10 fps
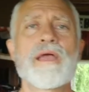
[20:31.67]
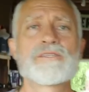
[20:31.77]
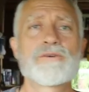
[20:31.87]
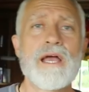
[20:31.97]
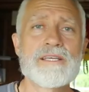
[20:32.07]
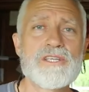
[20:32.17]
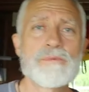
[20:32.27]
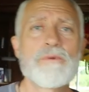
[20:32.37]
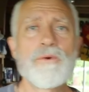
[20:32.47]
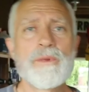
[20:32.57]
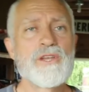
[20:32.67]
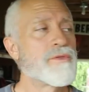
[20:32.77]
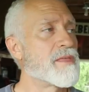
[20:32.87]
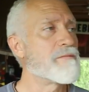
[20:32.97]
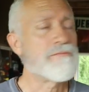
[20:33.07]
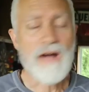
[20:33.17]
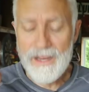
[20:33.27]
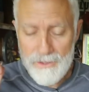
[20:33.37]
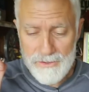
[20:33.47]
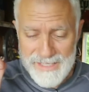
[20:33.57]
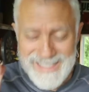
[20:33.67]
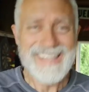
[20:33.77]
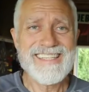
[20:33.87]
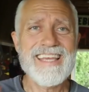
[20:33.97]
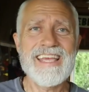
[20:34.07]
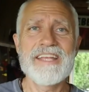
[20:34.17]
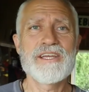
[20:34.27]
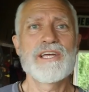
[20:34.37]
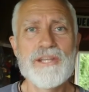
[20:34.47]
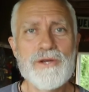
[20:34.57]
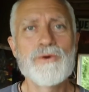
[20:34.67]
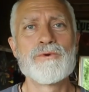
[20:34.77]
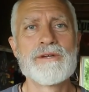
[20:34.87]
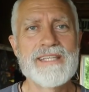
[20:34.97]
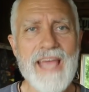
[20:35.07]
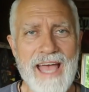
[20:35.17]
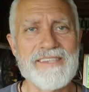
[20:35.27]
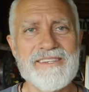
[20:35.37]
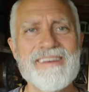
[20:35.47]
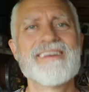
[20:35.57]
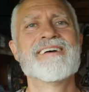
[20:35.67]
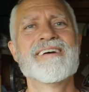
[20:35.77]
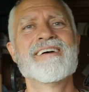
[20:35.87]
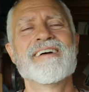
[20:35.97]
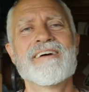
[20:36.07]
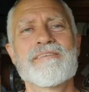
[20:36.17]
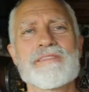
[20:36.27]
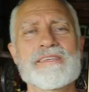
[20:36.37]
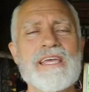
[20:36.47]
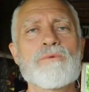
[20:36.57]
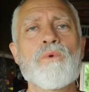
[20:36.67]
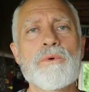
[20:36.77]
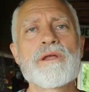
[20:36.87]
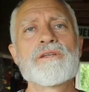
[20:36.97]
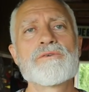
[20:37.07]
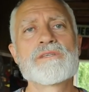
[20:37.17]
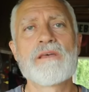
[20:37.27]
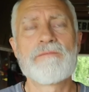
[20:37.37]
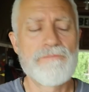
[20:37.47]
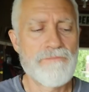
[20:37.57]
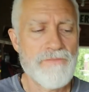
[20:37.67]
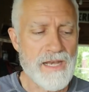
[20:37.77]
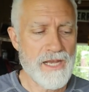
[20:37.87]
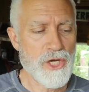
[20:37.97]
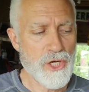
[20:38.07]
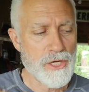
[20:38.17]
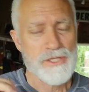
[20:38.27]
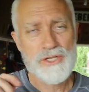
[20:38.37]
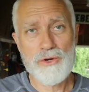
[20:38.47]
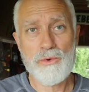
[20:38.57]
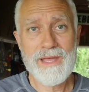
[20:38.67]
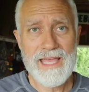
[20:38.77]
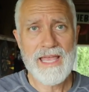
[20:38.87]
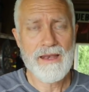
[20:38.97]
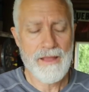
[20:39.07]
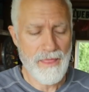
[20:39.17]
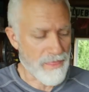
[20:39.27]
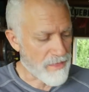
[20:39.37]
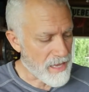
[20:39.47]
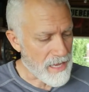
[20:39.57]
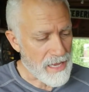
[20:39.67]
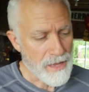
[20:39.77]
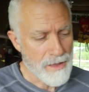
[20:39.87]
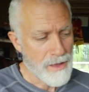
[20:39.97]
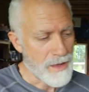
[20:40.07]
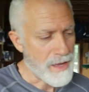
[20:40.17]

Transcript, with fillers: Okay, so guys, just before we do the final sit-in canoe test for the seat, what we're gonna do is finish screwing in the